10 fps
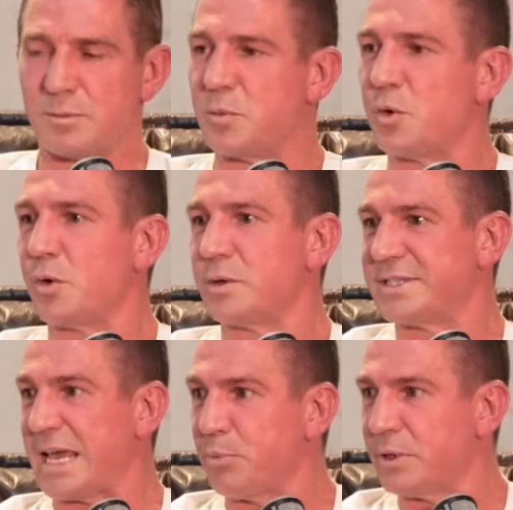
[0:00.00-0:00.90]
more
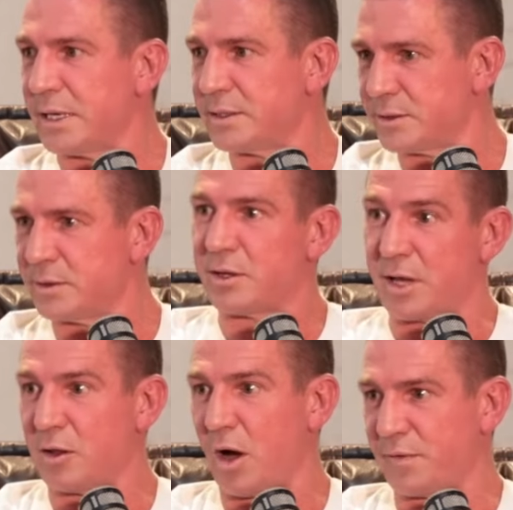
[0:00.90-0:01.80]
deeply into
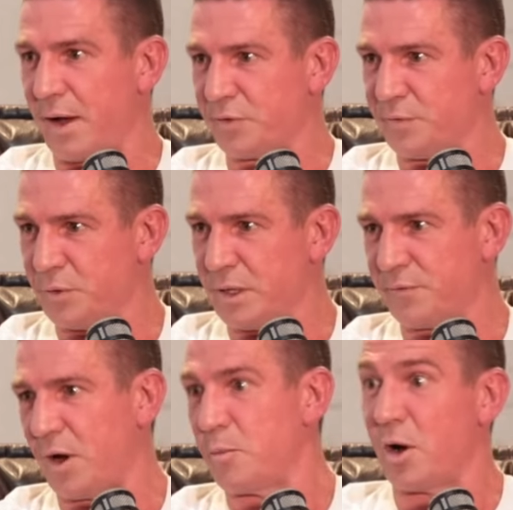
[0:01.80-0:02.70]
life after footy.
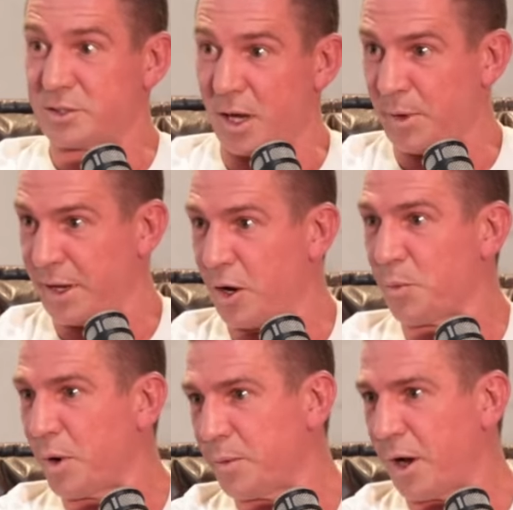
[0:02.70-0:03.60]
If I had my time again,
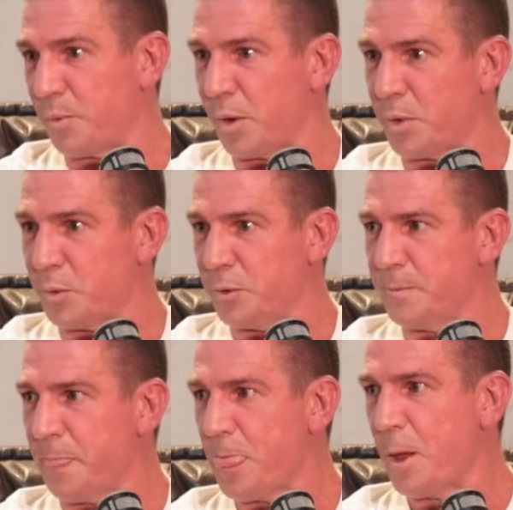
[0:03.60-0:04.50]
I probably
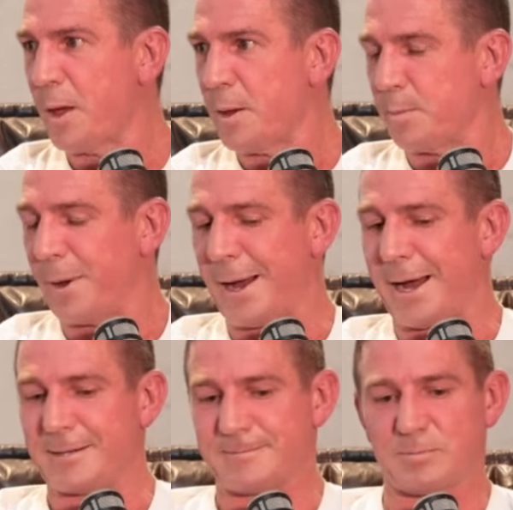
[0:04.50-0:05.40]
would.
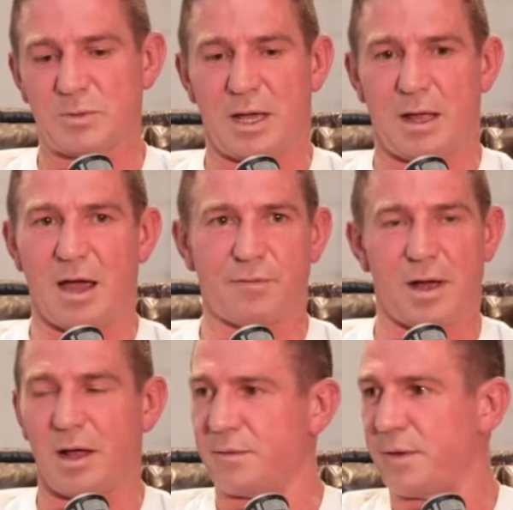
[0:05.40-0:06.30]
But yeah,
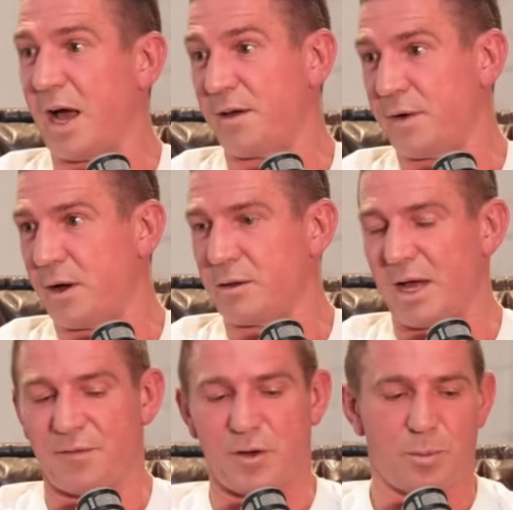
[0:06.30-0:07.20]
AFL,
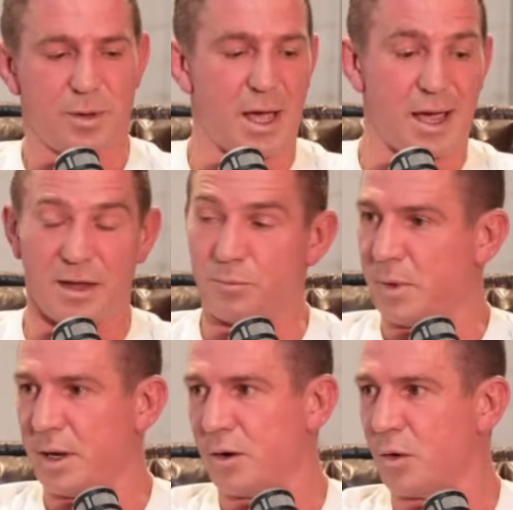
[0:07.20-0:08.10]
AFLPA
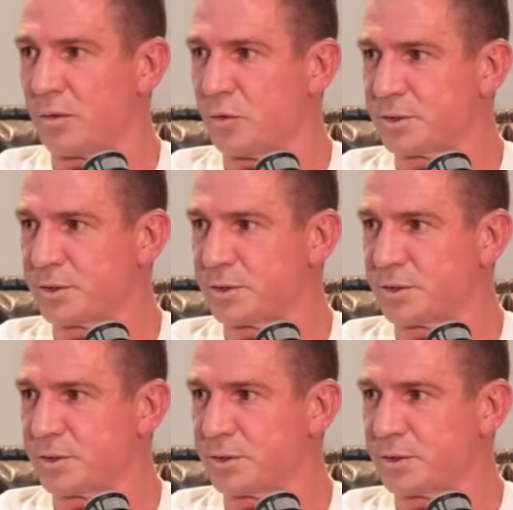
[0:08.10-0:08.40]
are